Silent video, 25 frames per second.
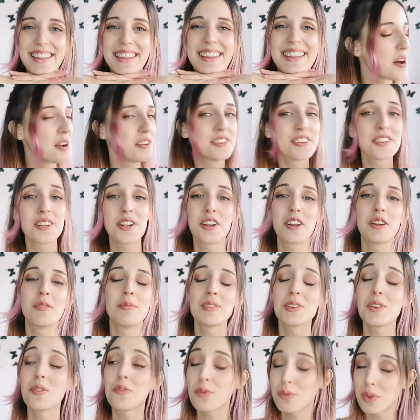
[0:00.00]
But in
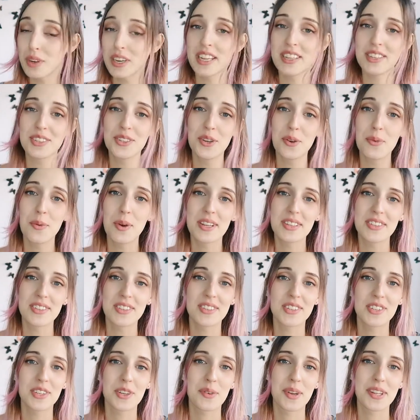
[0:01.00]
terms of what I do want to
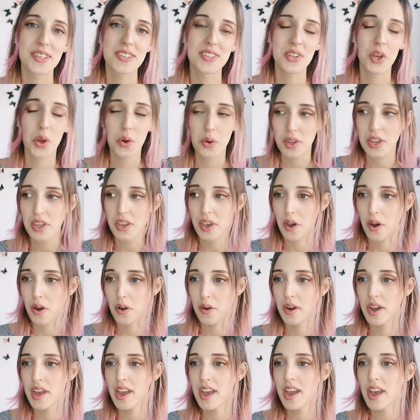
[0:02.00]
do in
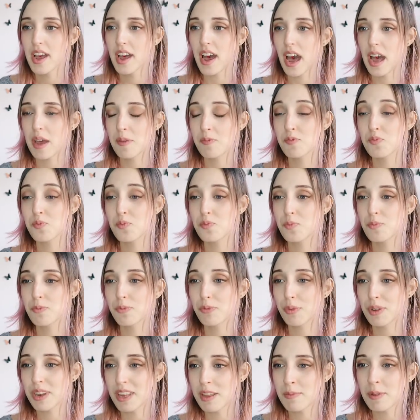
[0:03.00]
Tokyo, I'm
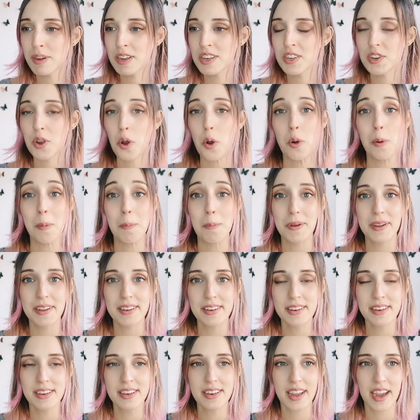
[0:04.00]
pretty much
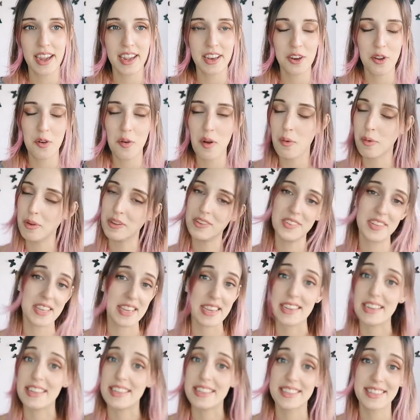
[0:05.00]
open. I know I want to
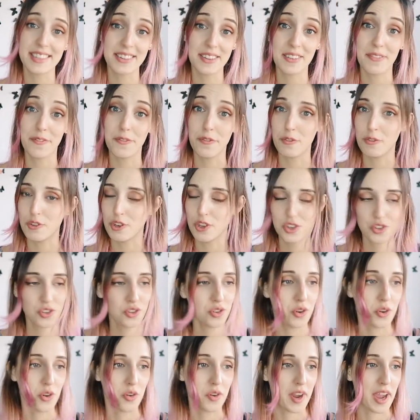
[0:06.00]
eat for
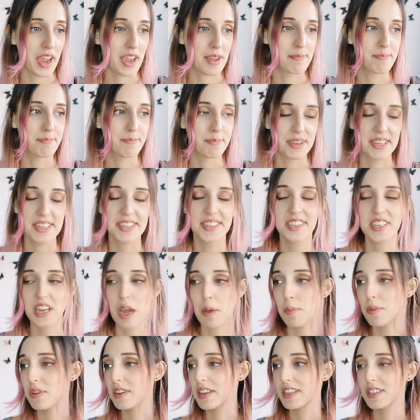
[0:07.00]
sure. I miss
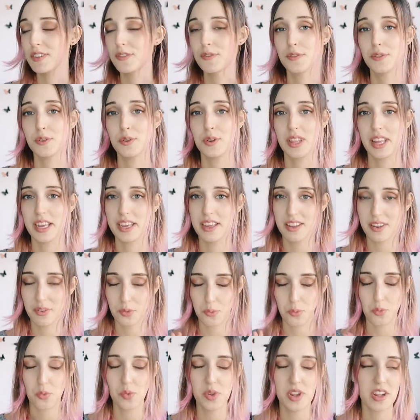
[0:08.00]
Japanese food, like
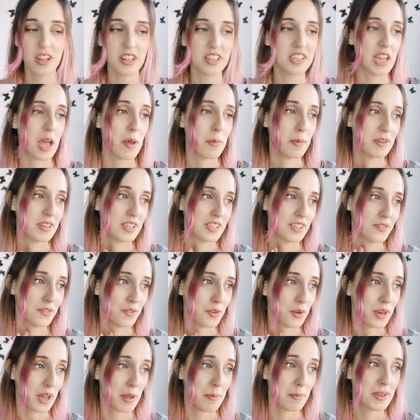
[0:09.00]
real Japanese
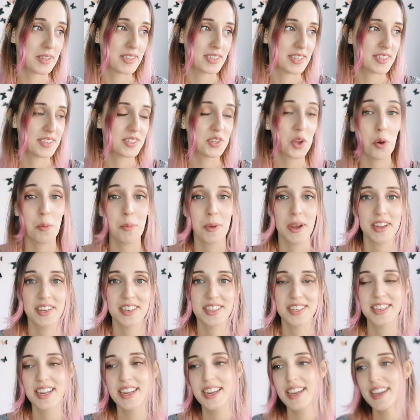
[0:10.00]
food. I miss it so
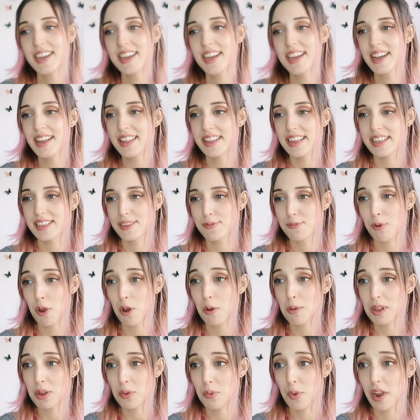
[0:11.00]
much. That's
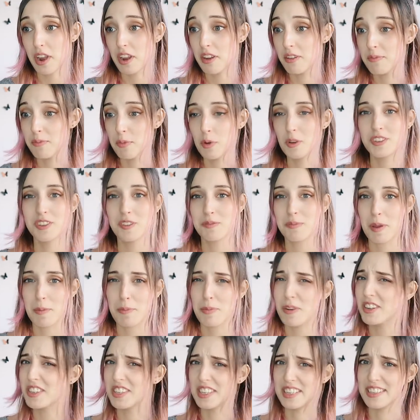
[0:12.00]
probably where most of my
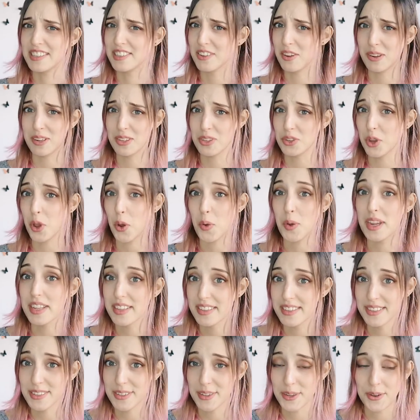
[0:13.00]
budget is going to go
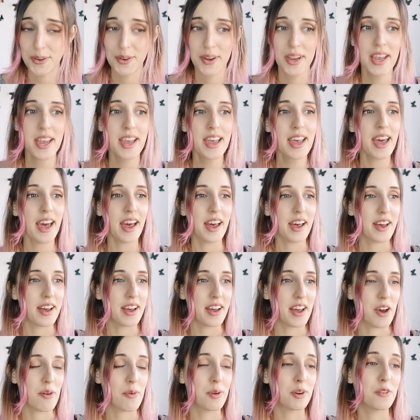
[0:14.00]
into.
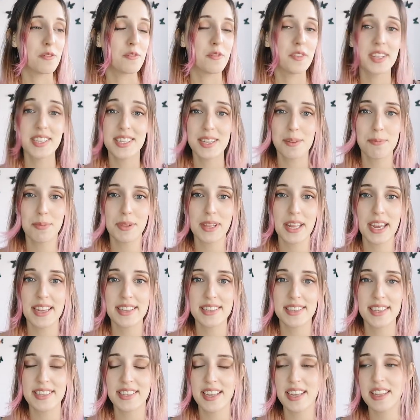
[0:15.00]
Uh, I want to visit
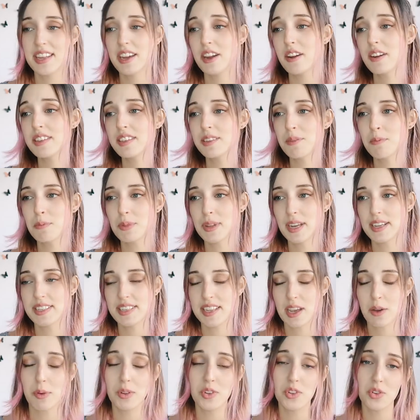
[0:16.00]
places. There are some places
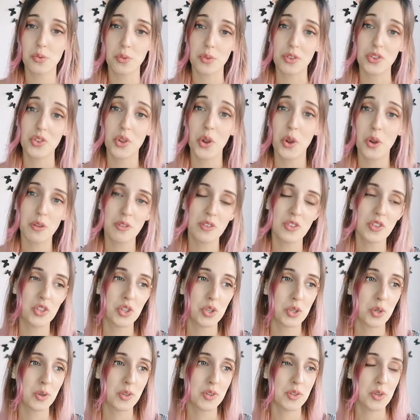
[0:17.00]
I want to return
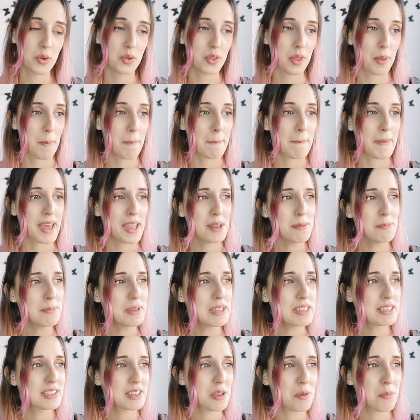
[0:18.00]
to, so there might
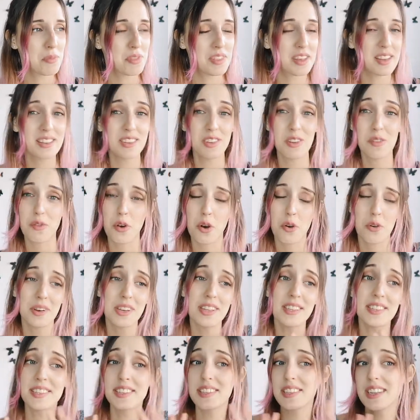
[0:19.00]
be some things you've
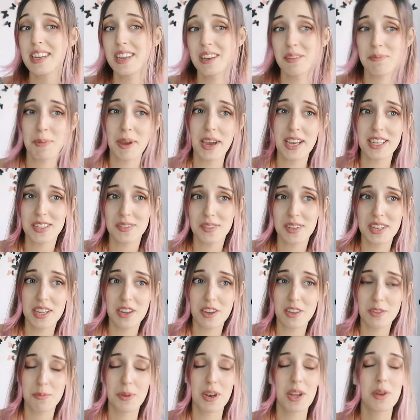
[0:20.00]
already seen in past
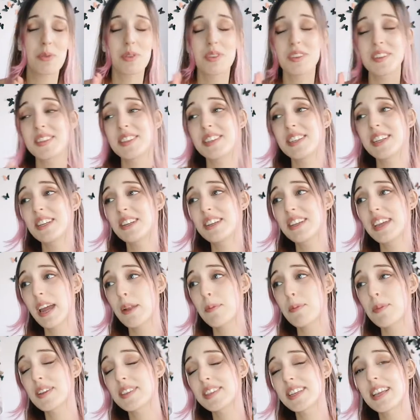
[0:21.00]
videos, but I want to see it
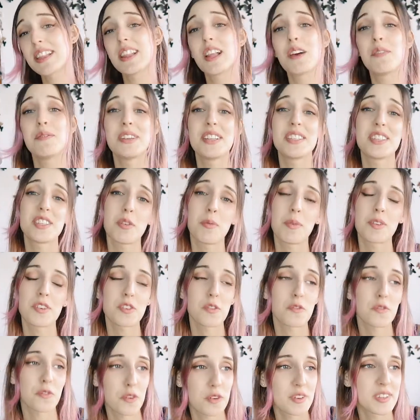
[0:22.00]
again because I loved it so much
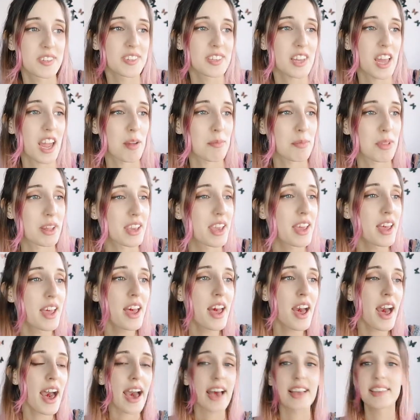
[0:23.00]
the first time. Like
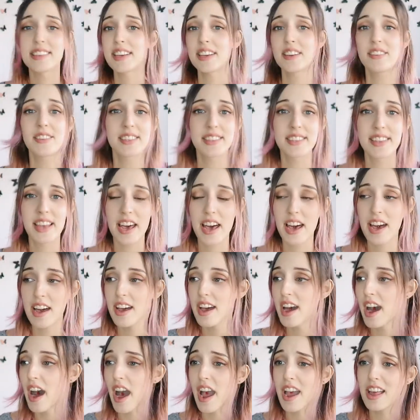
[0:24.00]
Asakusa,
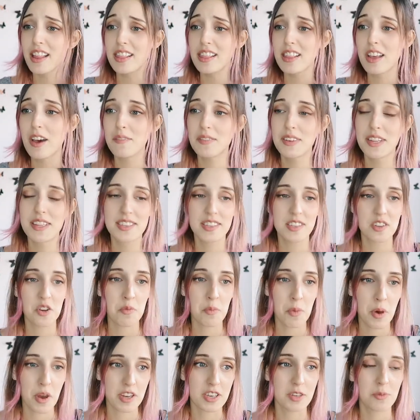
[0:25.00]
I loved it so
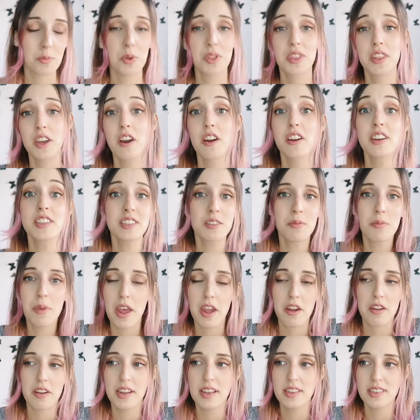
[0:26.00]
much. But there are some
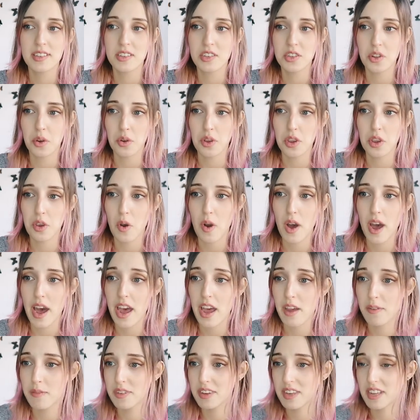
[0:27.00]
areas in Tokyo I
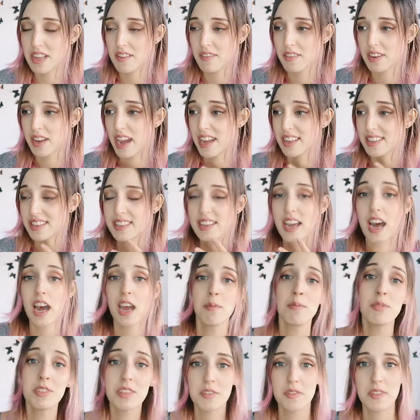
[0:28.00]
haven't even had
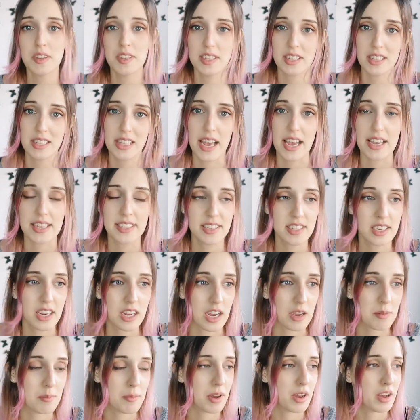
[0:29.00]
time to visit last
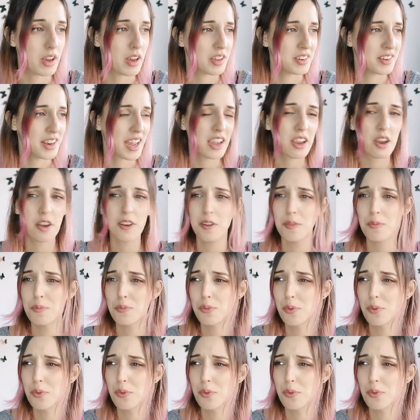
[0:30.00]
time. Uh, Nakano